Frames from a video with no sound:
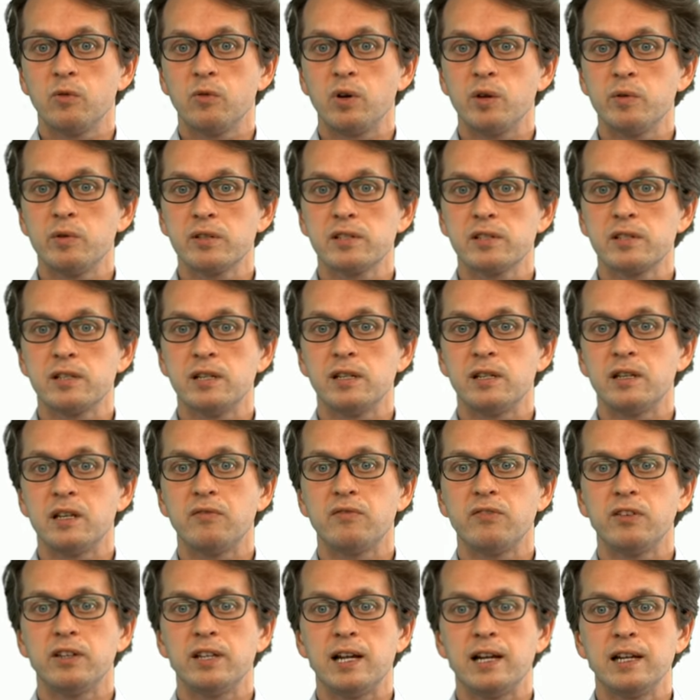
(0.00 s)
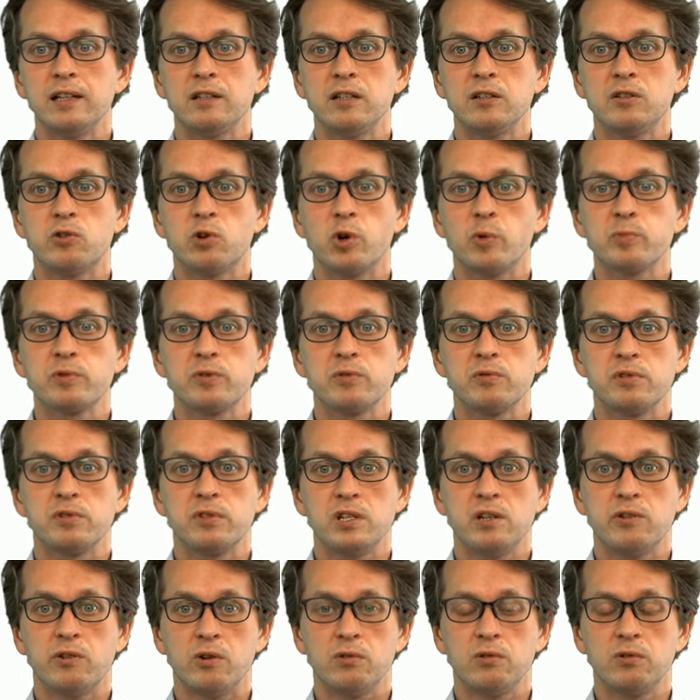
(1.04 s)
we will see that fidelity drops to
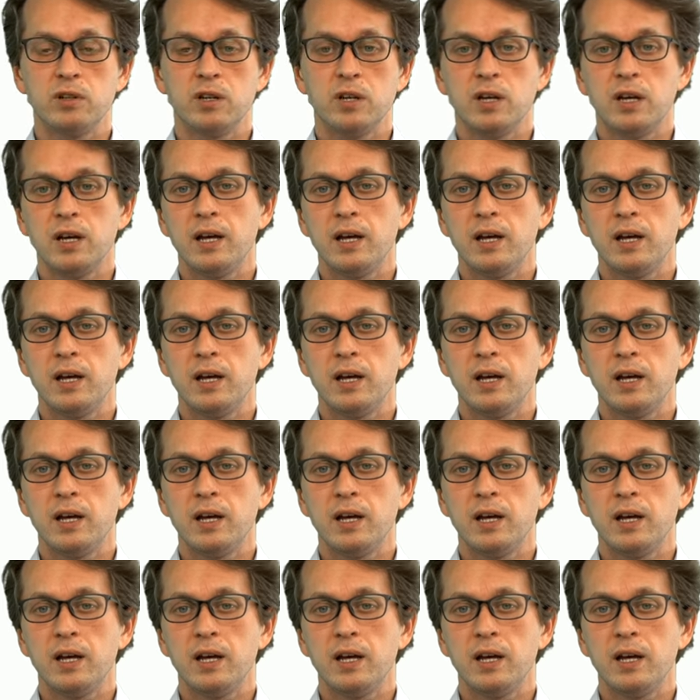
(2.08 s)
zero.